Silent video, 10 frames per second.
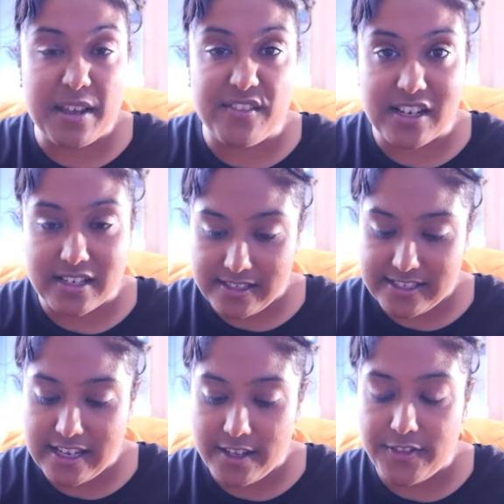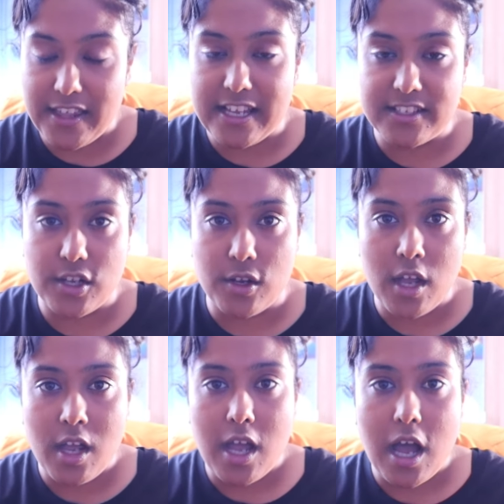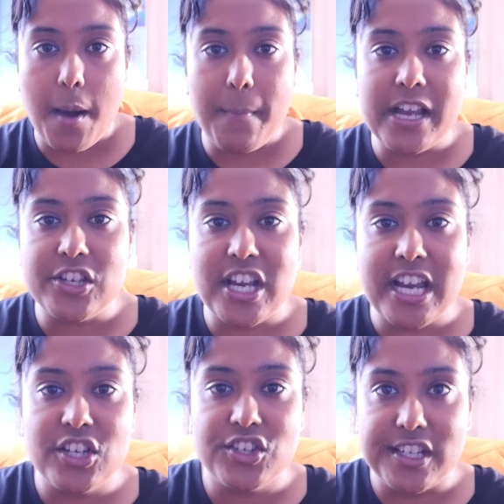a bit of a concern there, so I might change